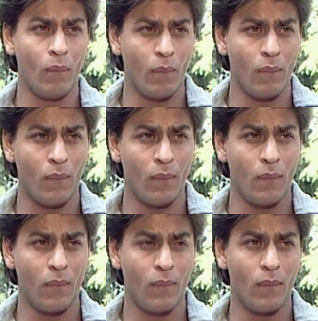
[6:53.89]
you'd like to
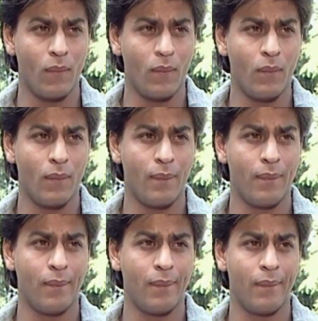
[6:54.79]
say so to the people
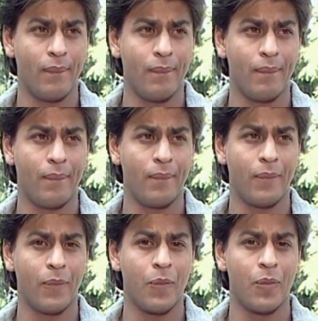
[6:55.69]
before
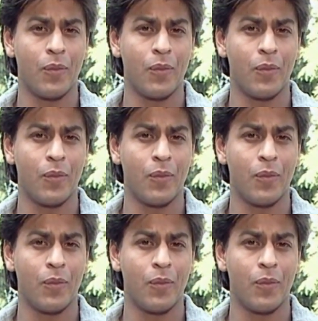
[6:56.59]
we...